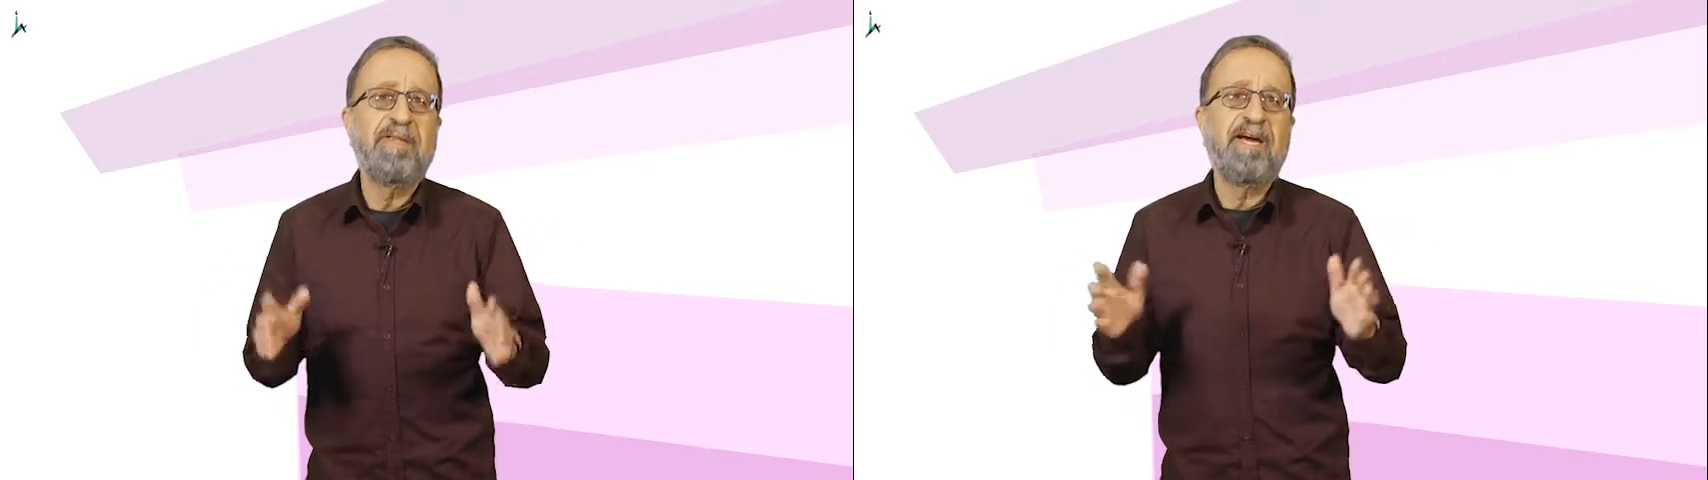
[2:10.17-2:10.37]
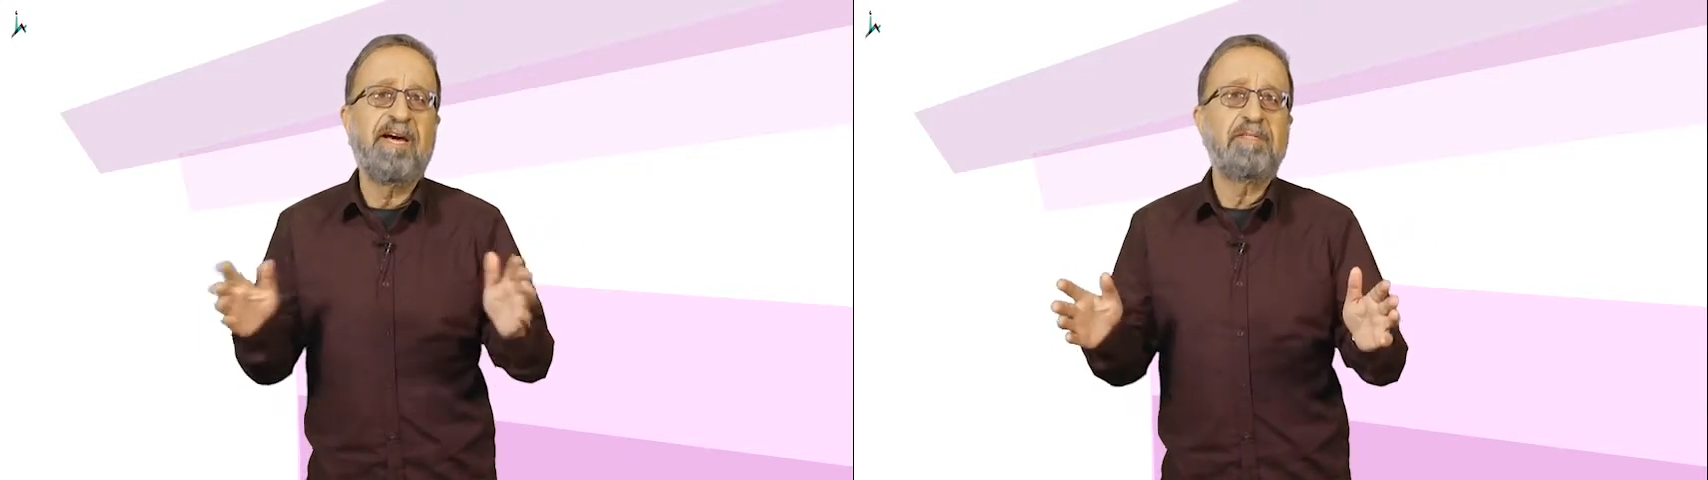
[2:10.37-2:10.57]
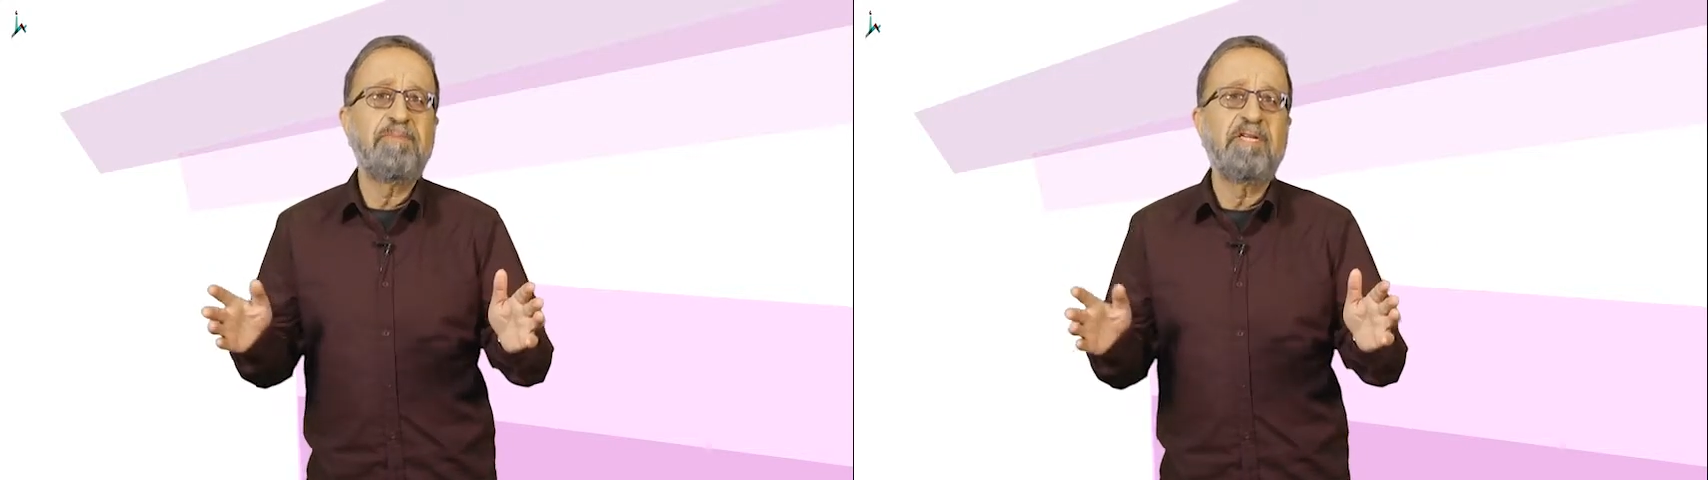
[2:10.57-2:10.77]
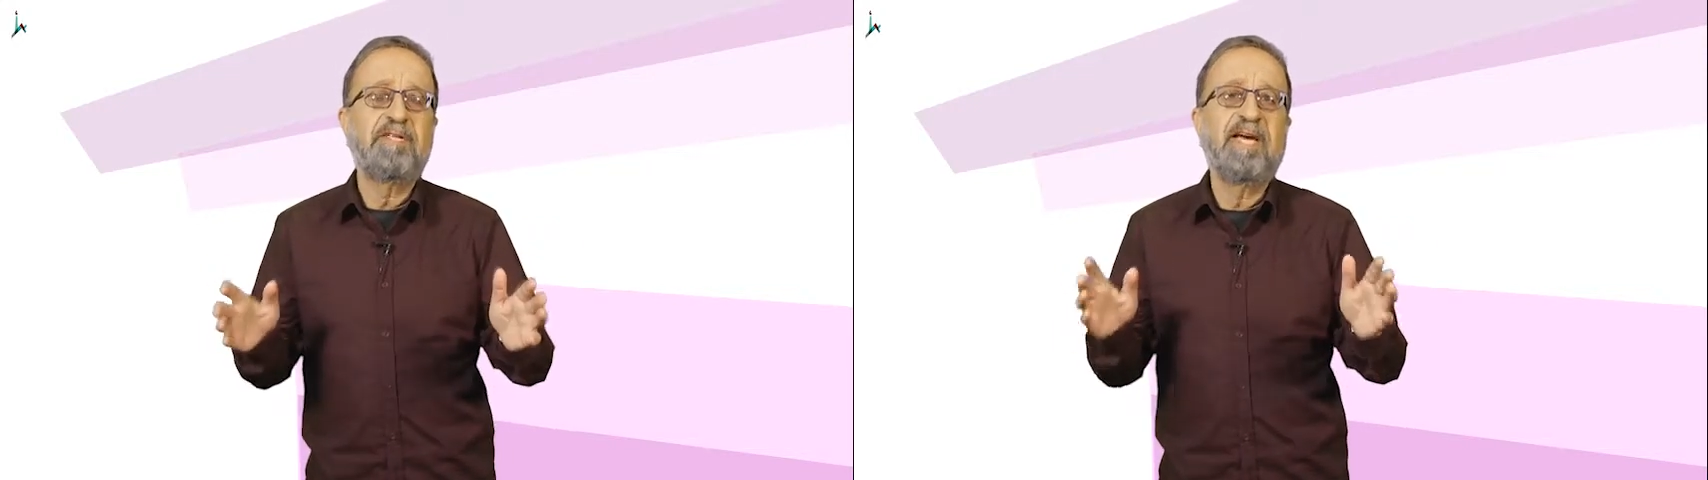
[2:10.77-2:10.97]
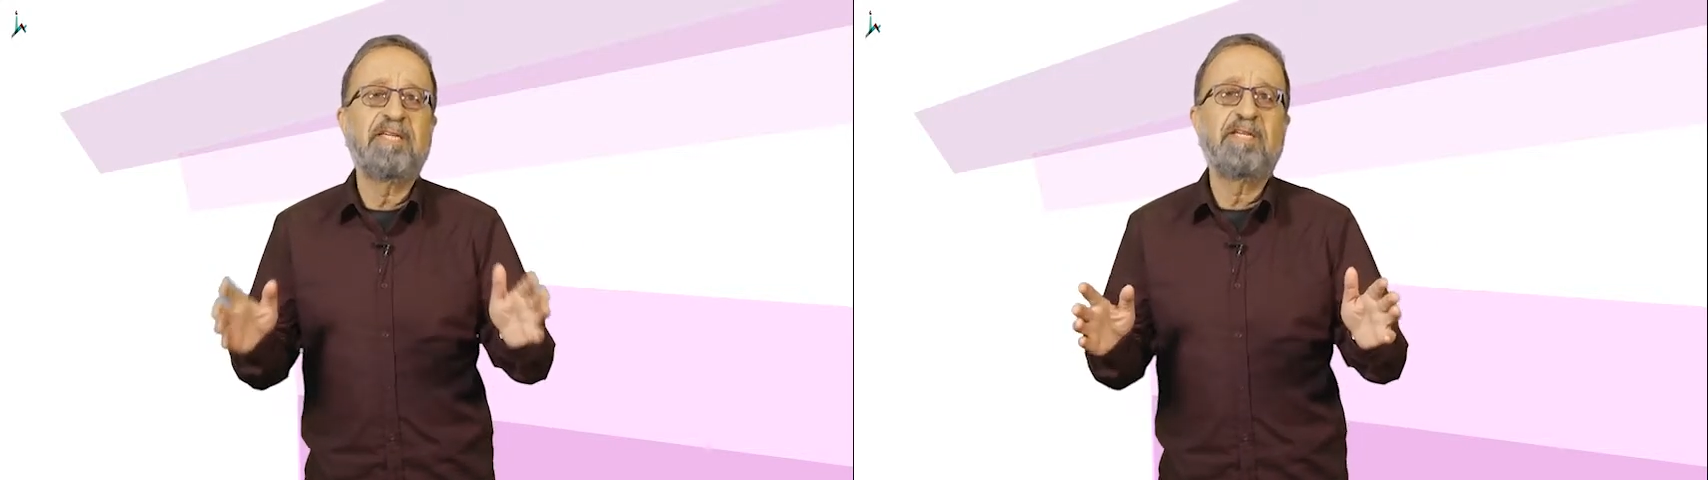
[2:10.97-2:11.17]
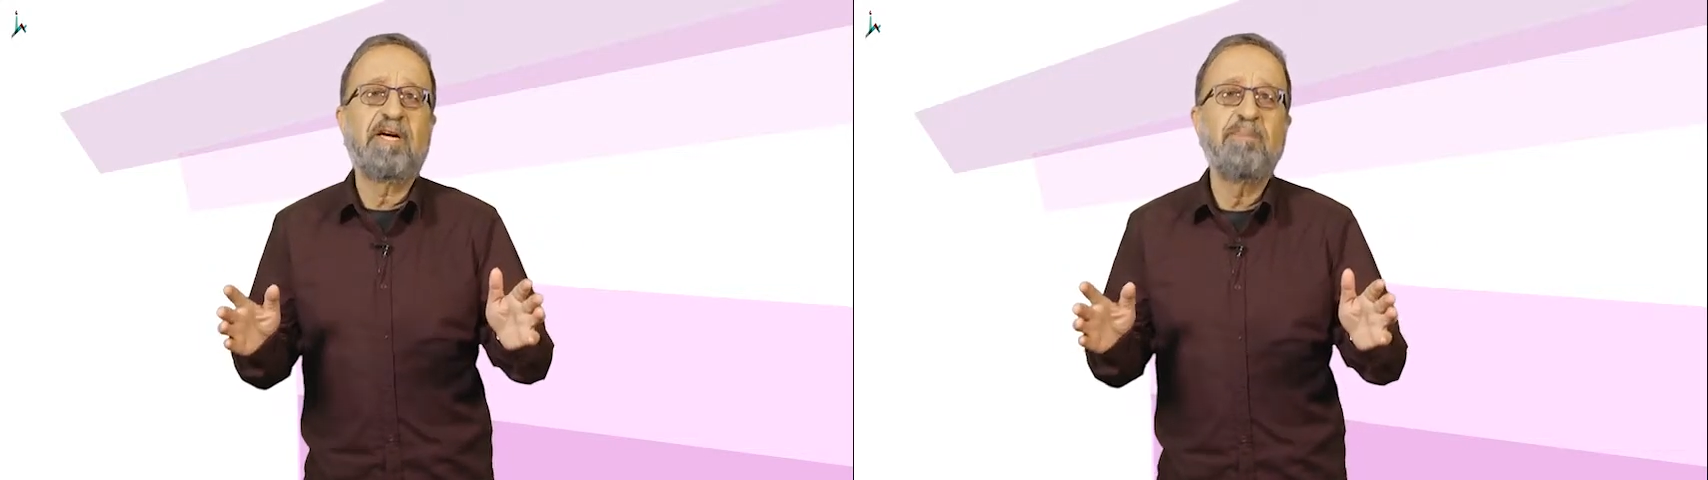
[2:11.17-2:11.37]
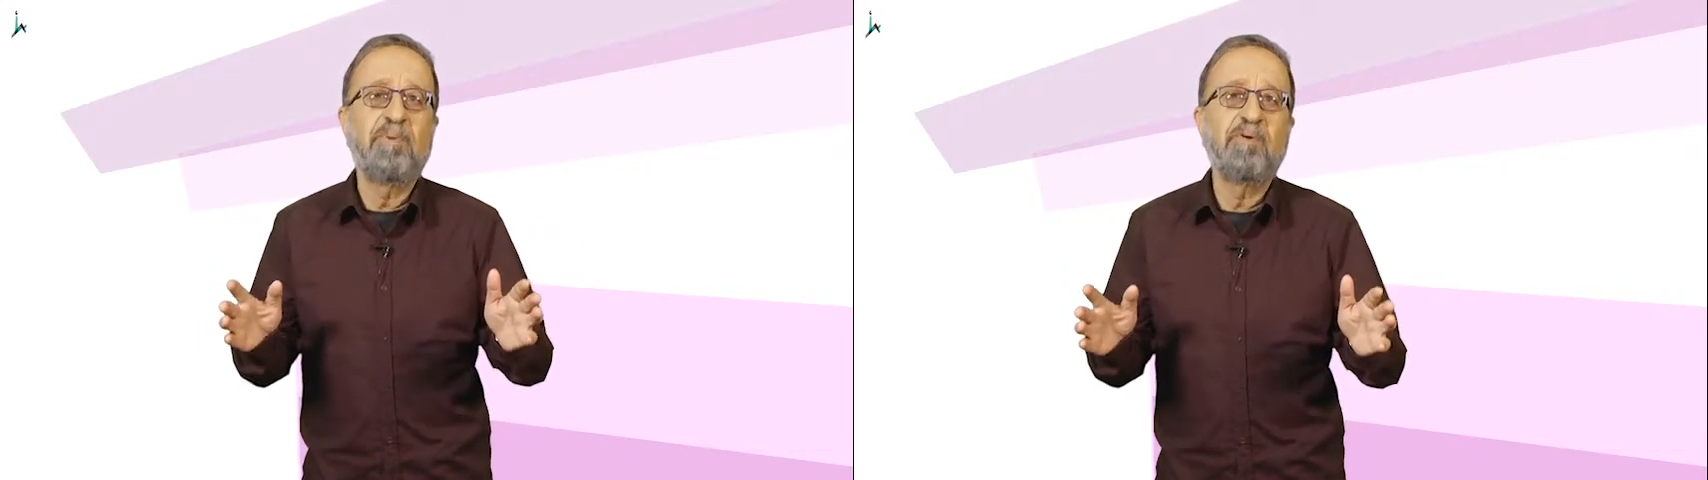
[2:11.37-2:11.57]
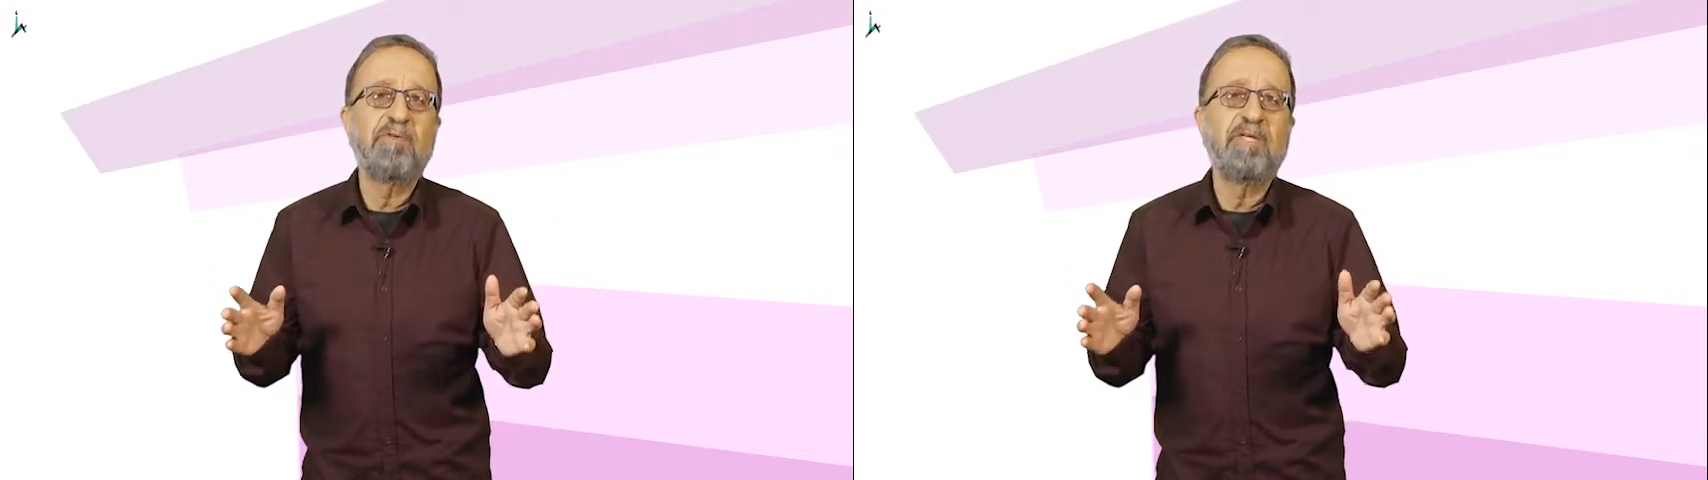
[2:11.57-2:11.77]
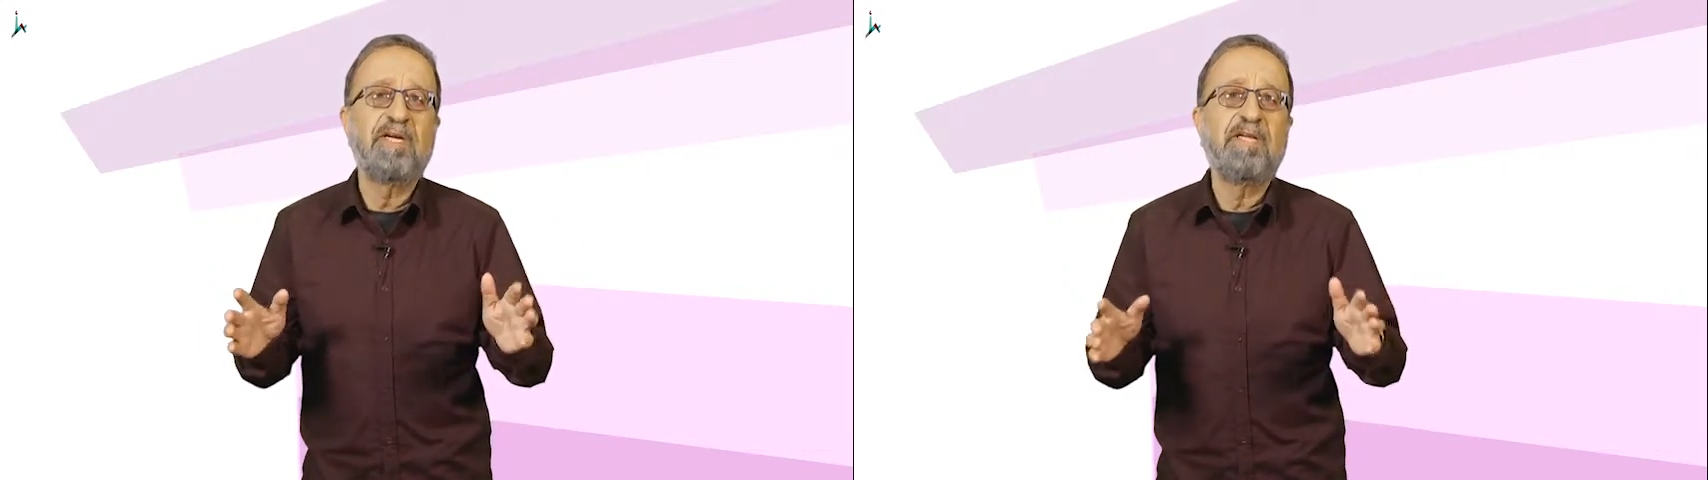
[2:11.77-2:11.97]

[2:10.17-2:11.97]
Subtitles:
diaspora texts composed